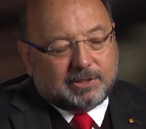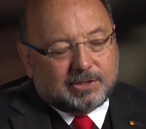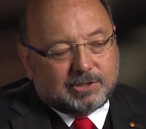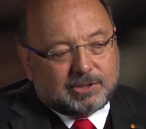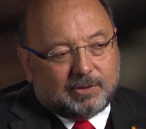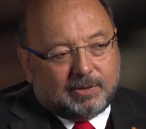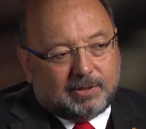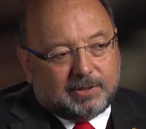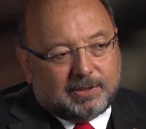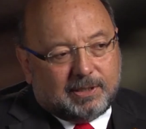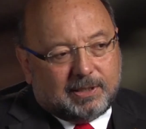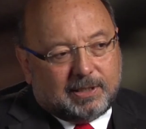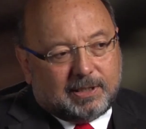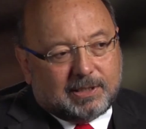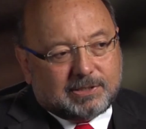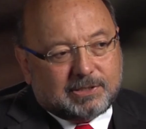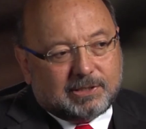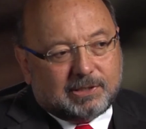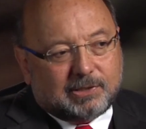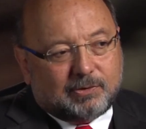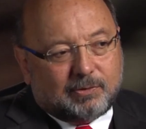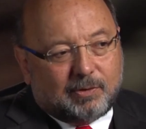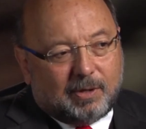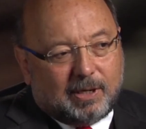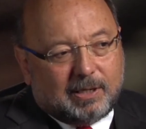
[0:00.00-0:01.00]
So I think it's
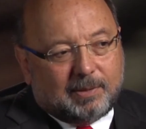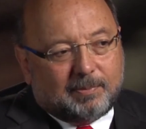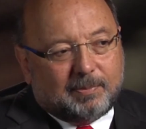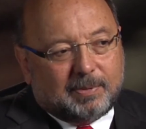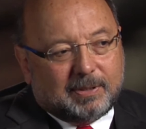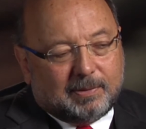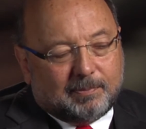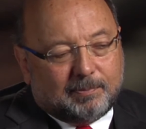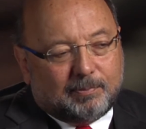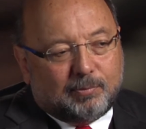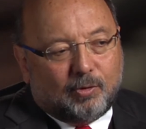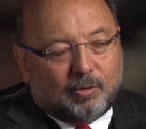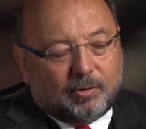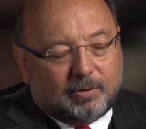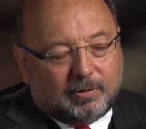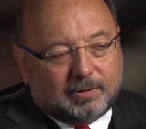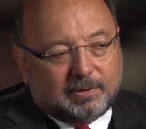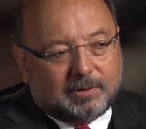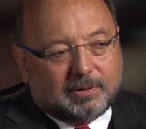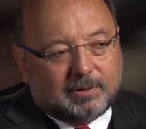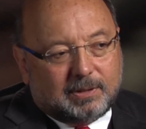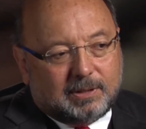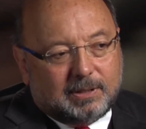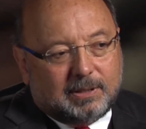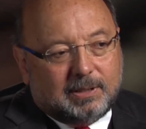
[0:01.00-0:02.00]
incredibly
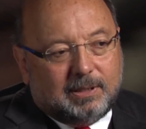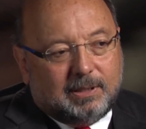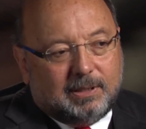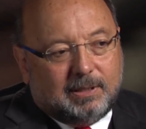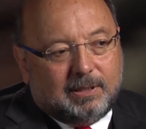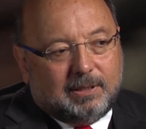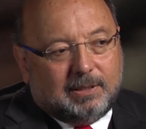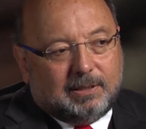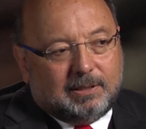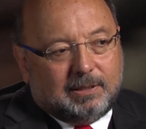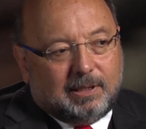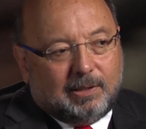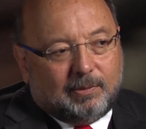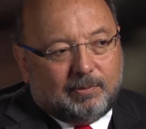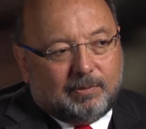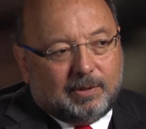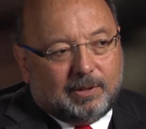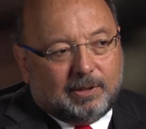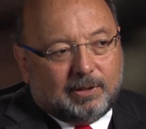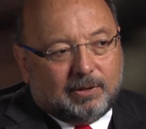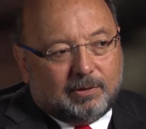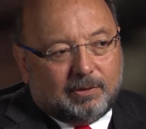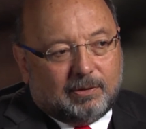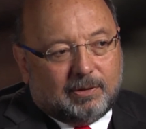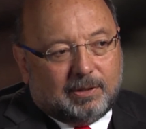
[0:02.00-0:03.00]
important that we
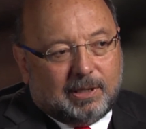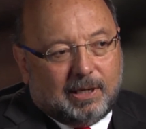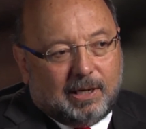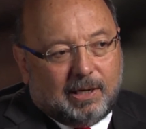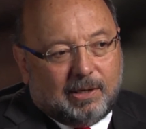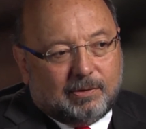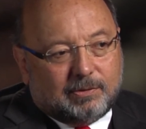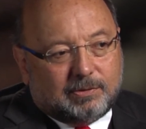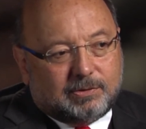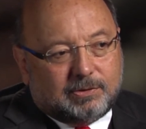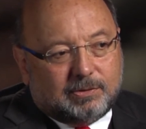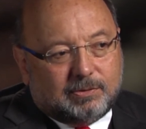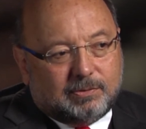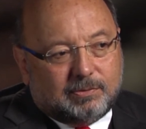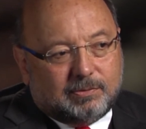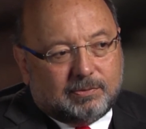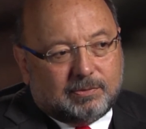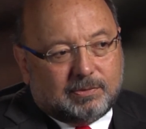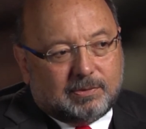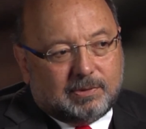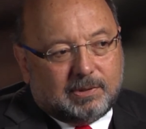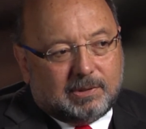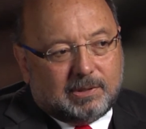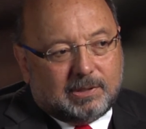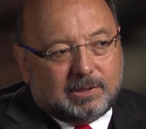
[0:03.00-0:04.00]
learn how
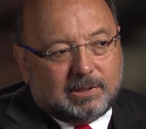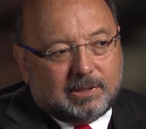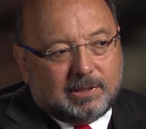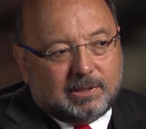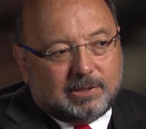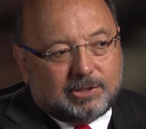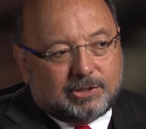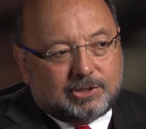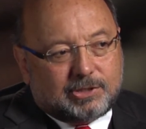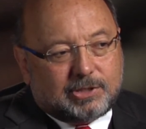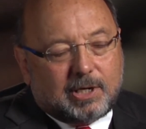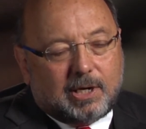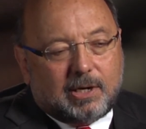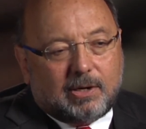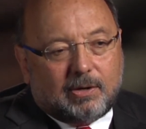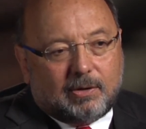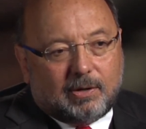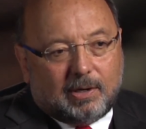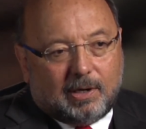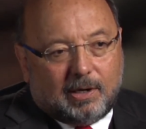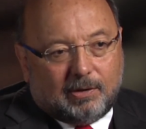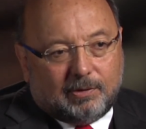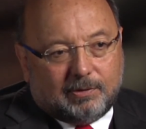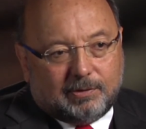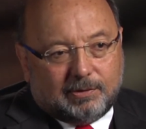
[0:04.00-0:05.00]
to
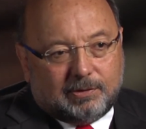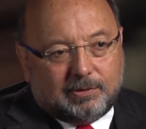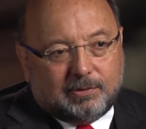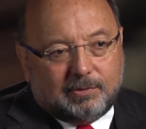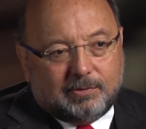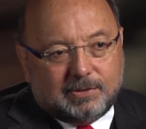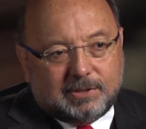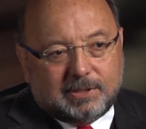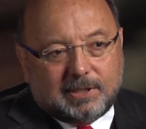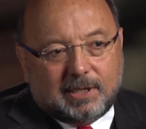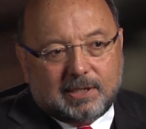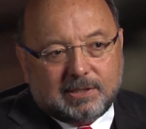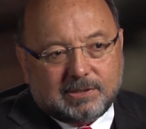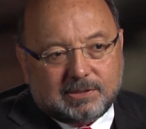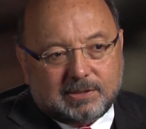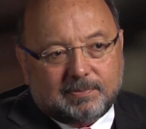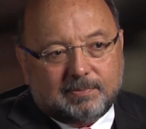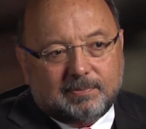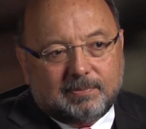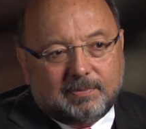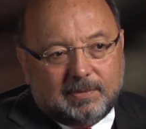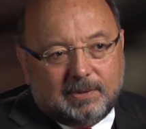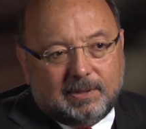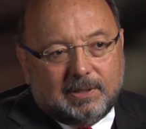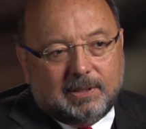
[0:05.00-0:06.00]
share our
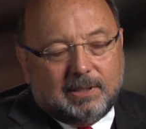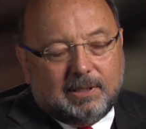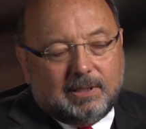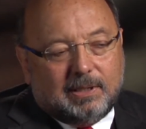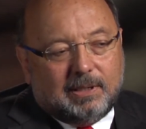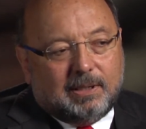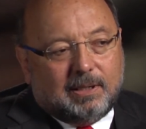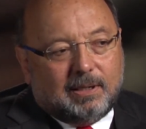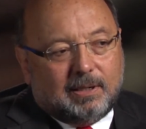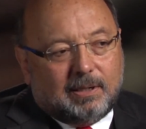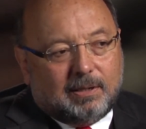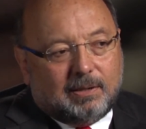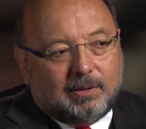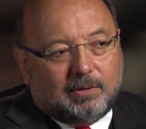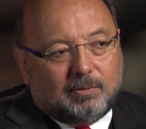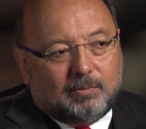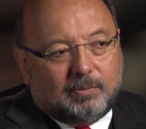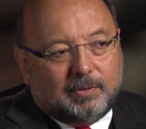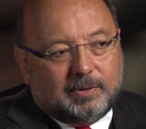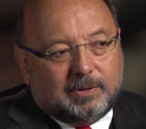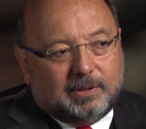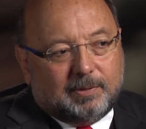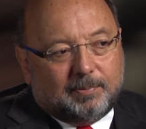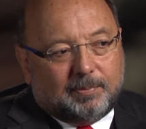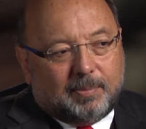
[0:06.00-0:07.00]
enthusiasm
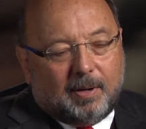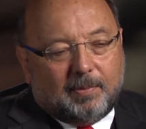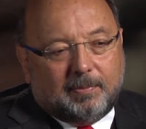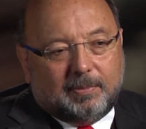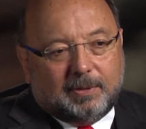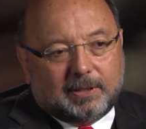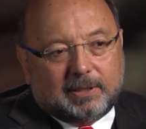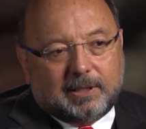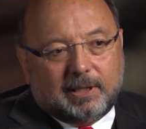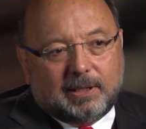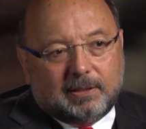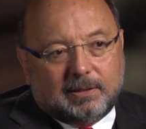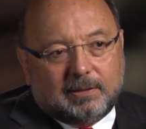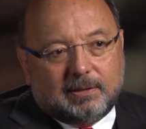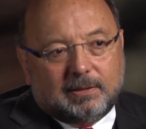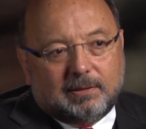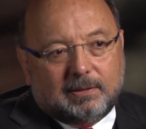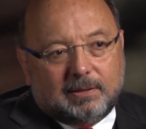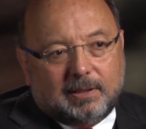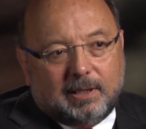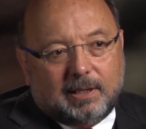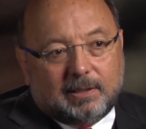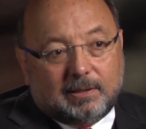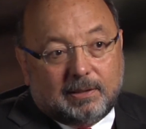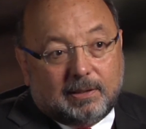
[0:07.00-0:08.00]
with the public
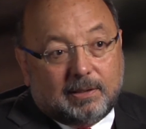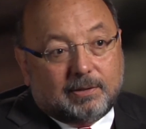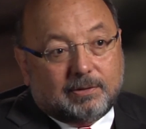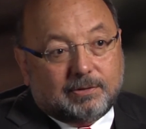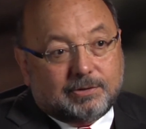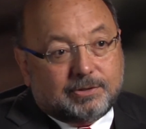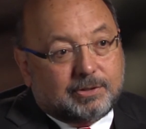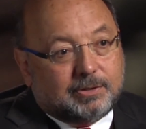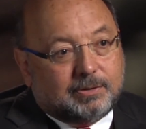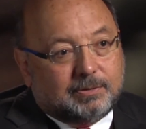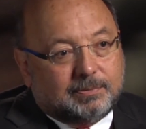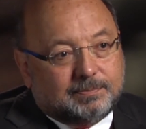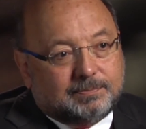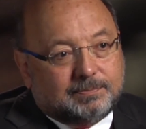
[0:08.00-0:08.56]
at large.